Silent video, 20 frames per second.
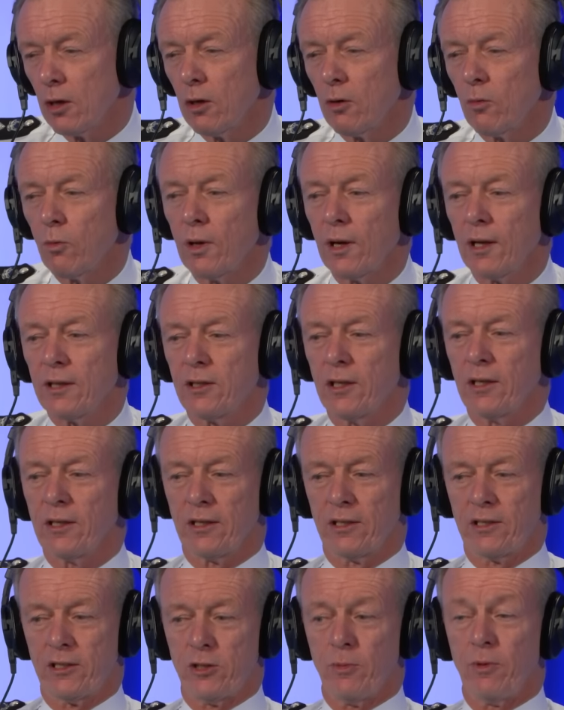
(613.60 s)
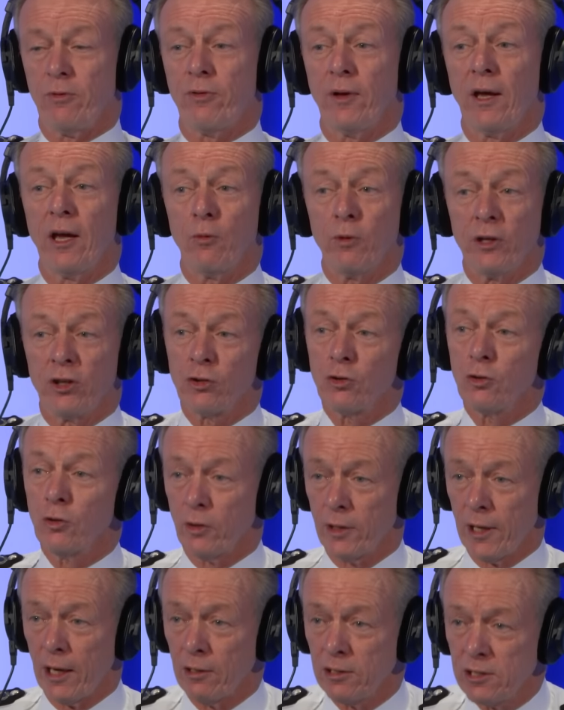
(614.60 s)
Well, I think, to be fair, we
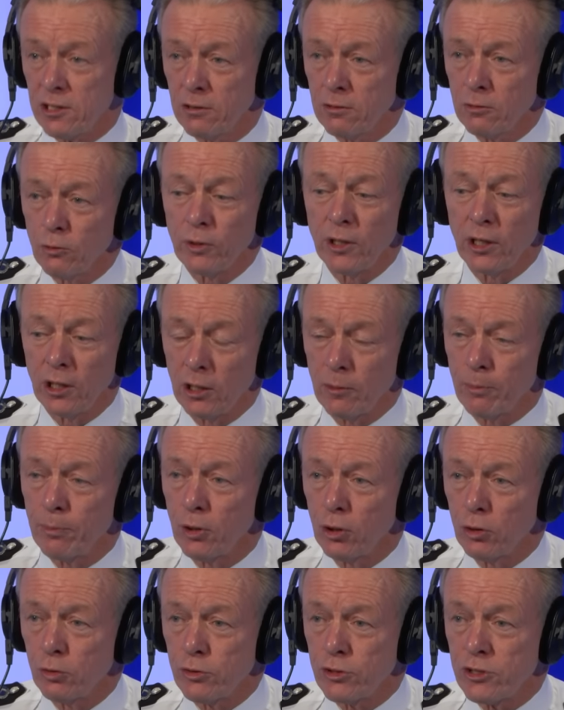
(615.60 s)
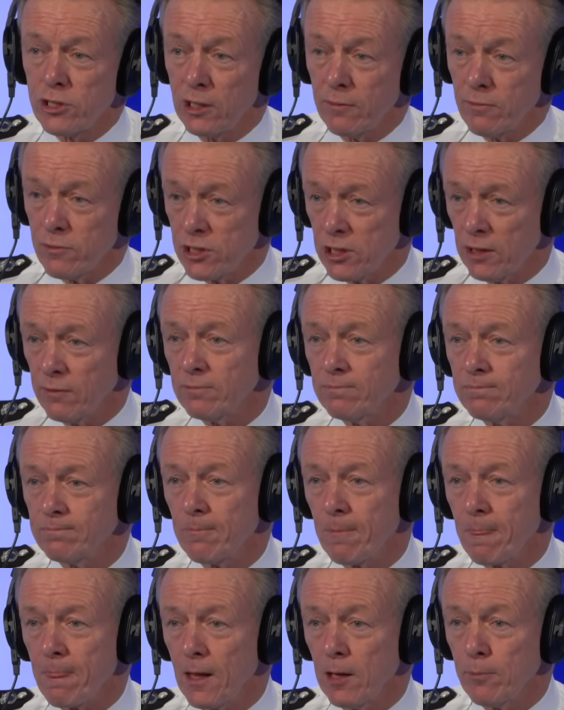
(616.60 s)
thought that really post 7 7
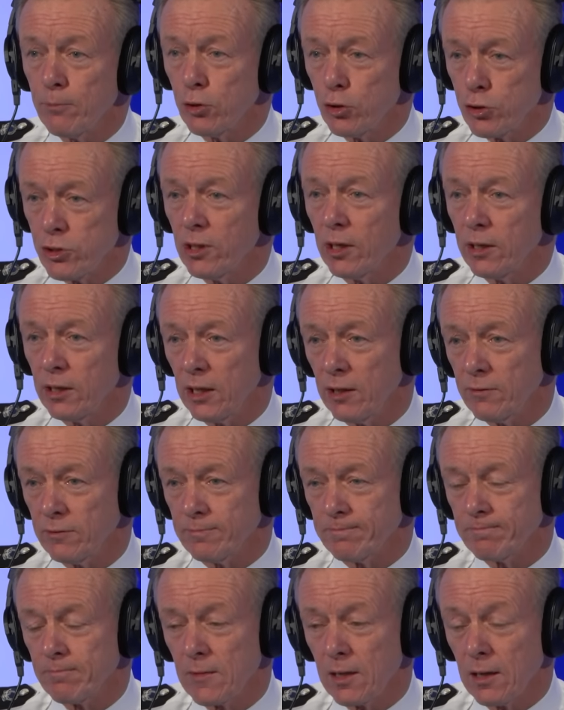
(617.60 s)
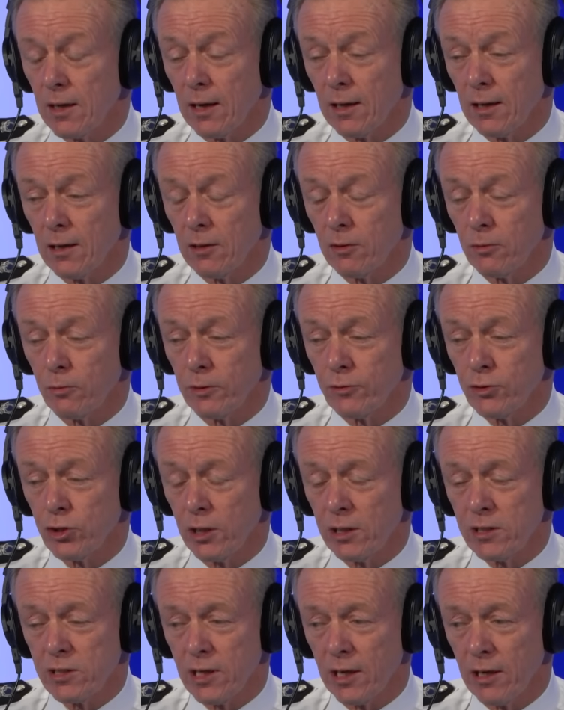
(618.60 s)
and post 9 11. Uh, we've
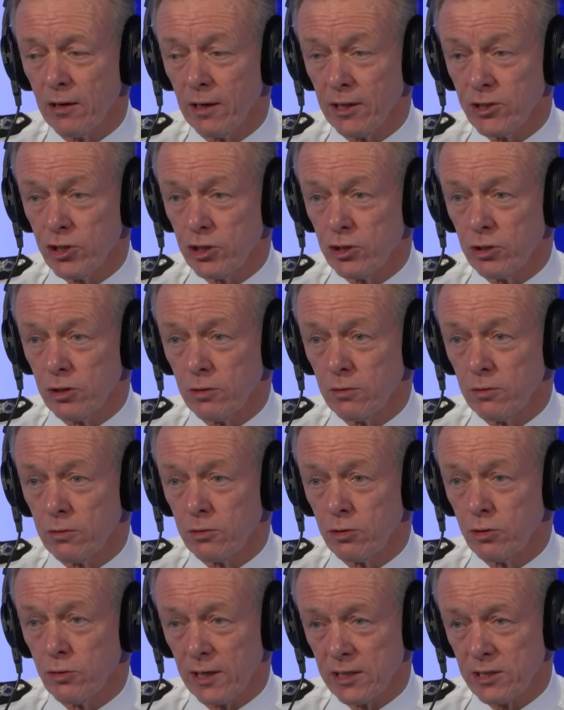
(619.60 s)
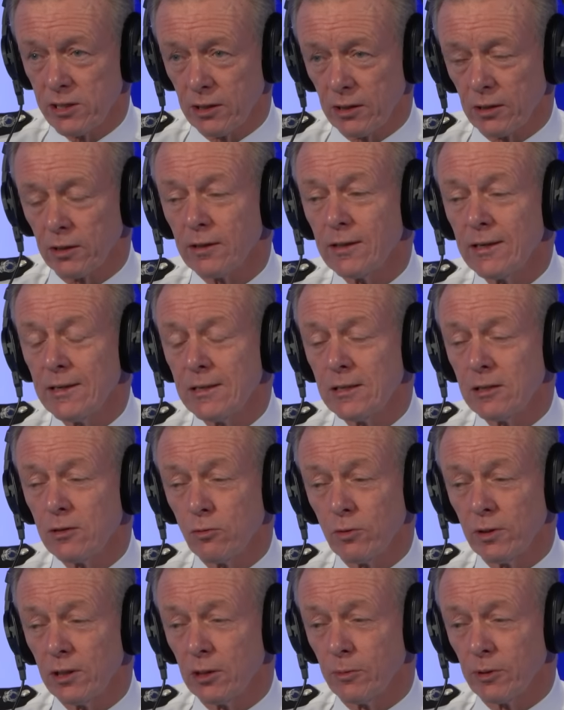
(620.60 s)
changed our attitude drastically,
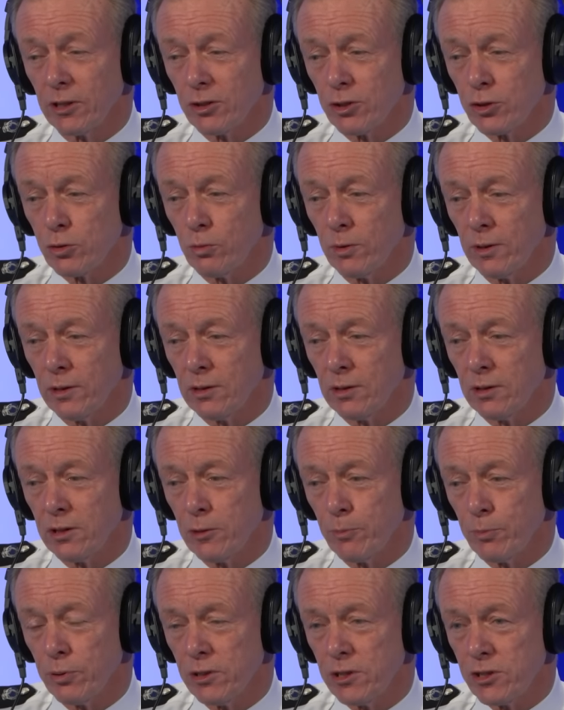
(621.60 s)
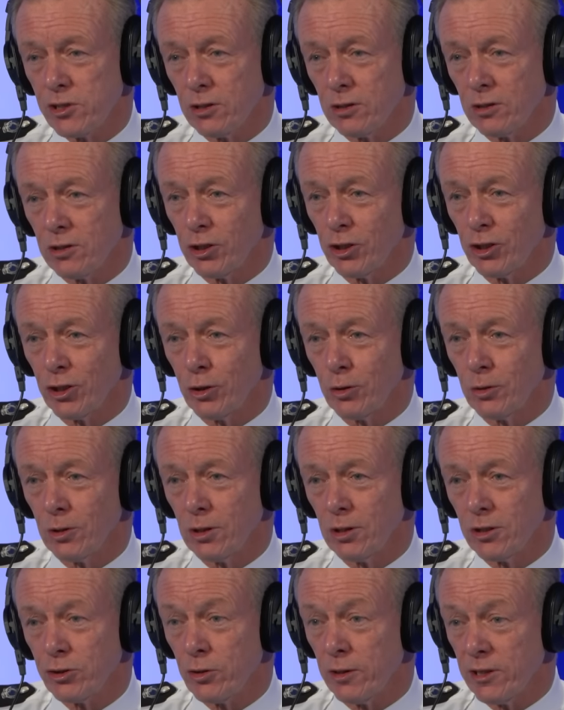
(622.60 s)
really, because when the person that you
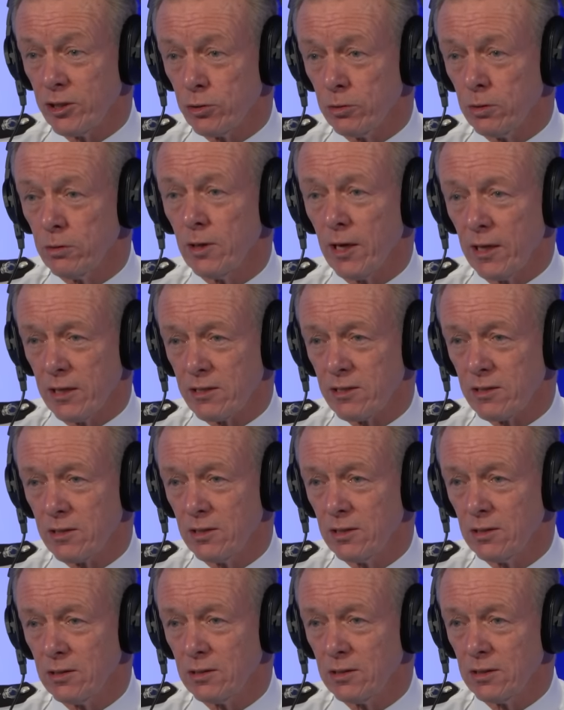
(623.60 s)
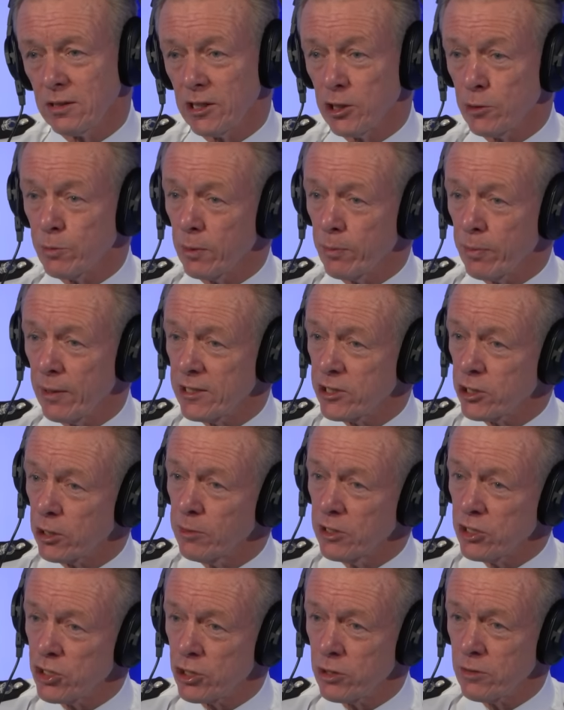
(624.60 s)
are trying to arrest is prepared to
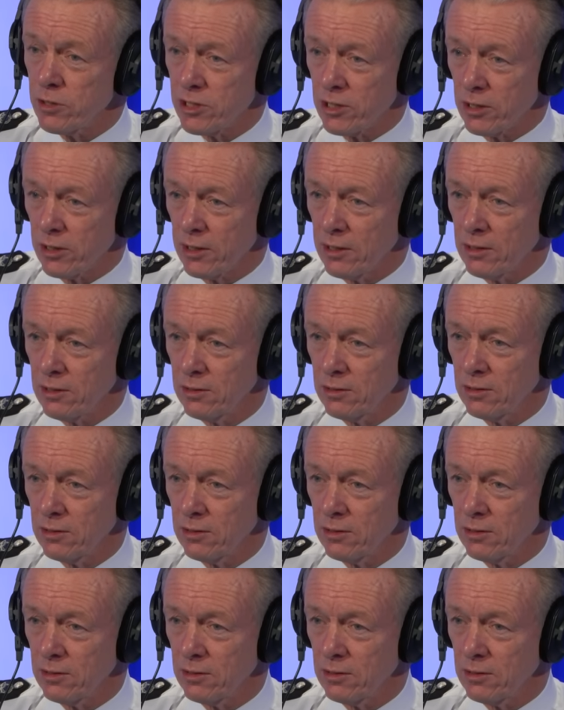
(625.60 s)
commit suicide,